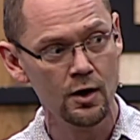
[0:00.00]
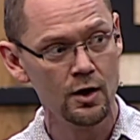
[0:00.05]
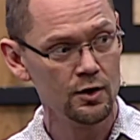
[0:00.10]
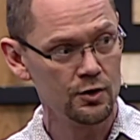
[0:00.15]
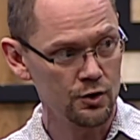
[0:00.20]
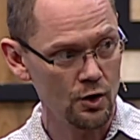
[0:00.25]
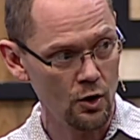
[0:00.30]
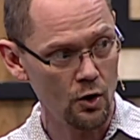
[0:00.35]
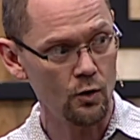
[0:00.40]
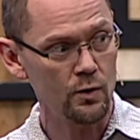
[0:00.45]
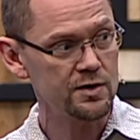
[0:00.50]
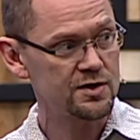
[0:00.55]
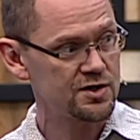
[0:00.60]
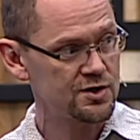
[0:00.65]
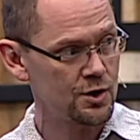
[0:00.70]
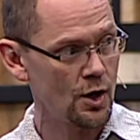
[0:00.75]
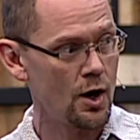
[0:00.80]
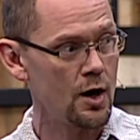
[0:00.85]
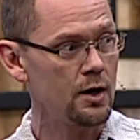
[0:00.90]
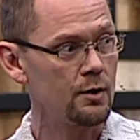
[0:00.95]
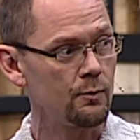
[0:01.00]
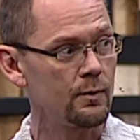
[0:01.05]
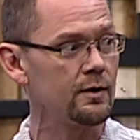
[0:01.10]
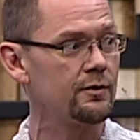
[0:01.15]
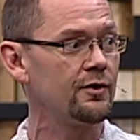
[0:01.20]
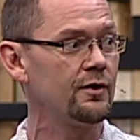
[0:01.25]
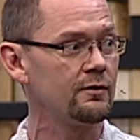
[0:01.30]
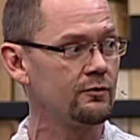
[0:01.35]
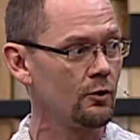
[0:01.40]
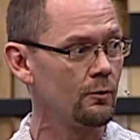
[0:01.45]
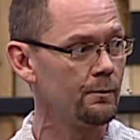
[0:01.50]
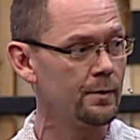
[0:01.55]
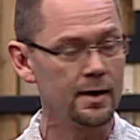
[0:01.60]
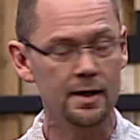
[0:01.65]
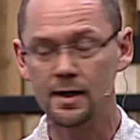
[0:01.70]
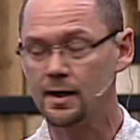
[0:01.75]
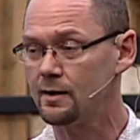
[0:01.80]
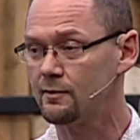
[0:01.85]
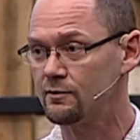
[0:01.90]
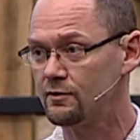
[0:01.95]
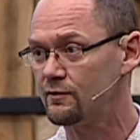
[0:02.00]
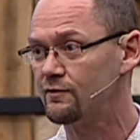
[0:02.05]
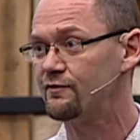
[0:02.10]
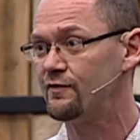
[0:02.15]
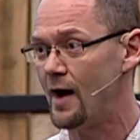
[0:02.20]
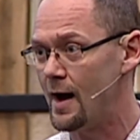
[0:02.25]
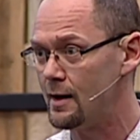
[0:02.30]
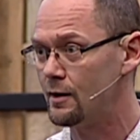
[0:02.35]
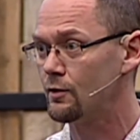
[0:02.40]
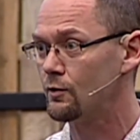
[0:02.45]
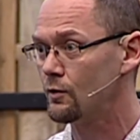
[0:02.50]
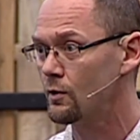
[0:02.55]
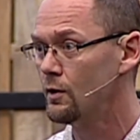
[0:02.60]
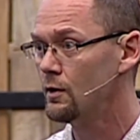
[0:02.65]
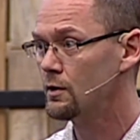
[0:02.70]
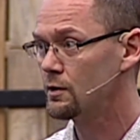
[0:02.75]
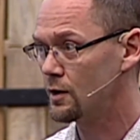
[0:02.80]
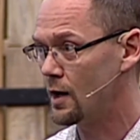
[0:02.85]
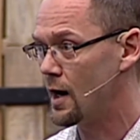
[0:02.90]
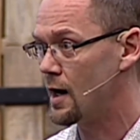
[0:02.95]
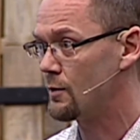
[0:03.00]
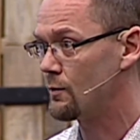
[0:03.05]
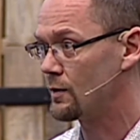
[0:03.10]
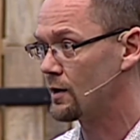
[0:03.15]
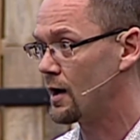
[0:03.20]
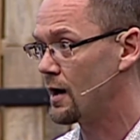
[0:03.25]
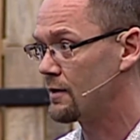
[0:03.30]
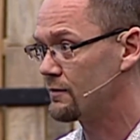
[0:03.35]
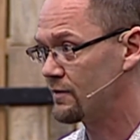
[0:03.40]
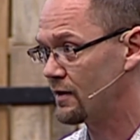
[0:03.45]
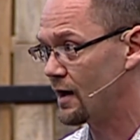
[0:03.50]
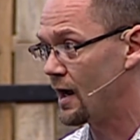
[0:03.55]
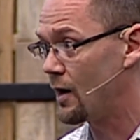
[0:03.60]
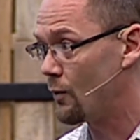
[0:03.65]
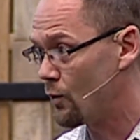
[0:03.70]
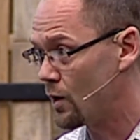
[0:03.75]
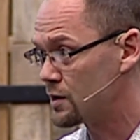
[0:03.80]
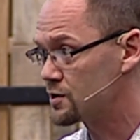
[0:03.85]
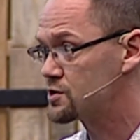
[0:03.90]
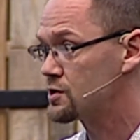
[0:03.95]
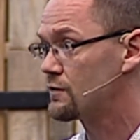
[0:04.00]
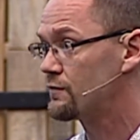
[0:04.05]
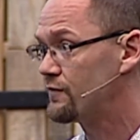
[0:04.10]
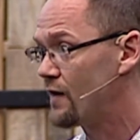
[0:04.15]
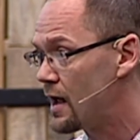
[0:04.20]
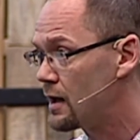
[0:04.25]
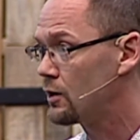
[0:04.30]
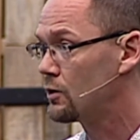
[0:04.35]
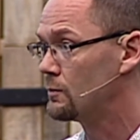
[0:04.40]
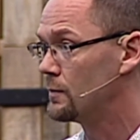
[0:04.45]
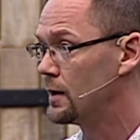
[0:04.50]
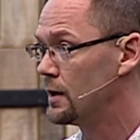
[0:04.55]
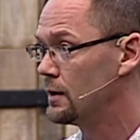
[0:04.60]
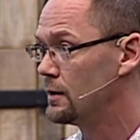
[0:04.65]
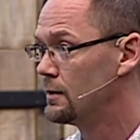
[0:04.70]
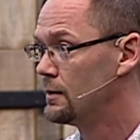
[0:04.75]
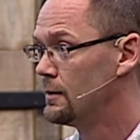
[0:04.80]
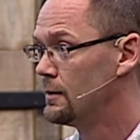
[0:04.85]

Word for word: No, it started with his obedience to follow God when God said, I want you to follow me.